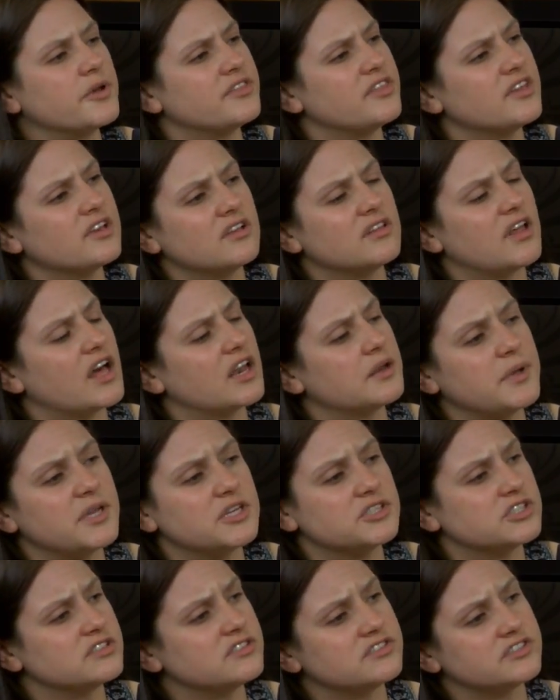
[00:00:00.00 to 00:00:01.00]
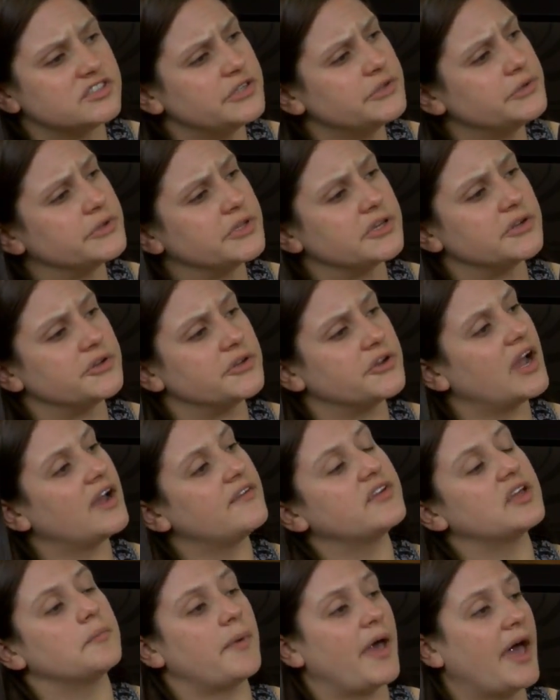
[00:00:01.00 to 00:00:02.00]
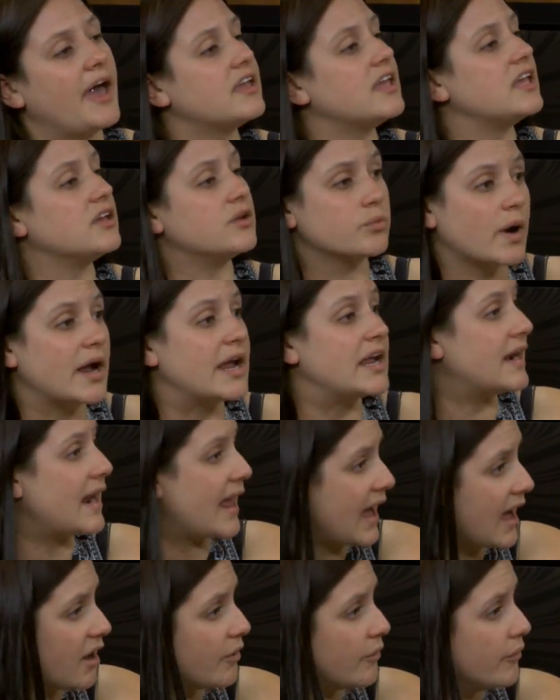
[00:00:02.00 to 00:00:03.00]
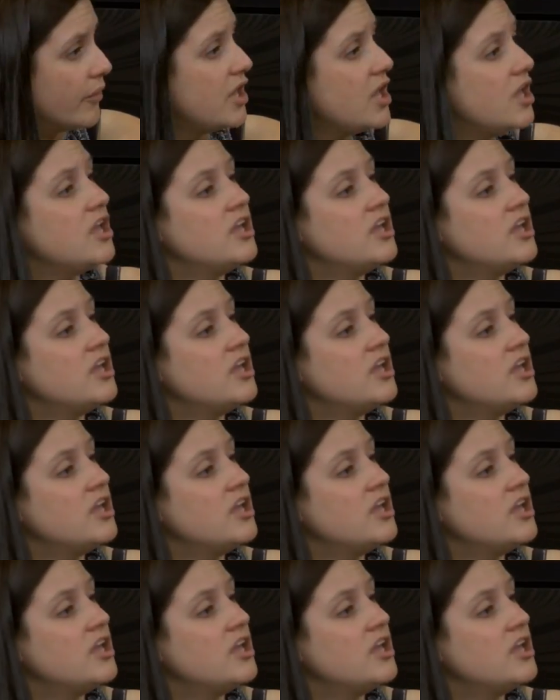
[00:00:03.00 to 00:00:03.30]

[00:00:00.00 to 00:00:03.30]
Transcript: I think a lot of patients do. You're having a backache right now.